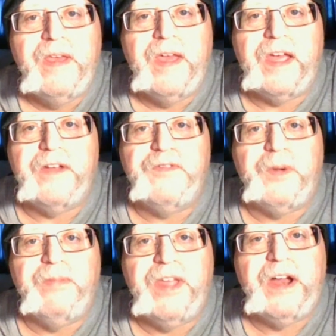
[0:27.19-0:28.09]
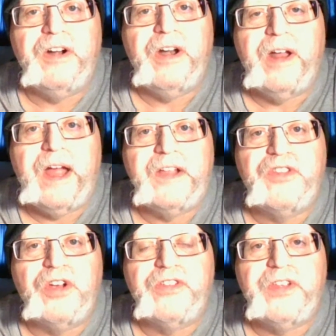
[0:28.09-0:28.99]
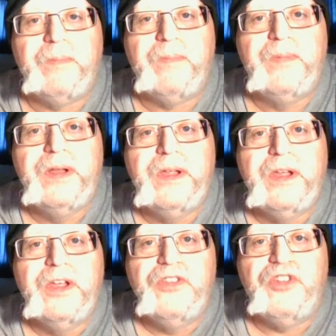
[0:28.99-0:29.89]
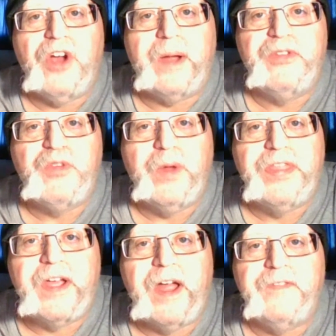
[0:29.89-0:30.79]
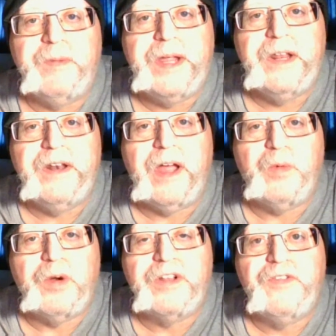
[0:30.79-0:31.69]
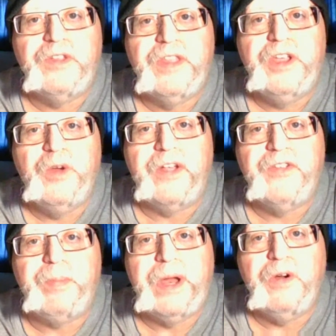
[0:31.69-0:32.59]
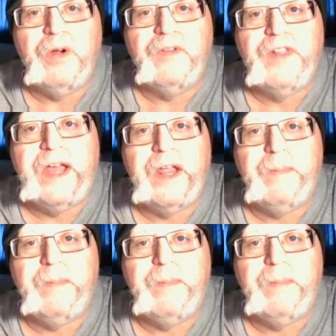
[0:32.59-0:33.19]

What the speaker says: And from there, I took some jobs with the government. I worked for the U.S. Bureau of Land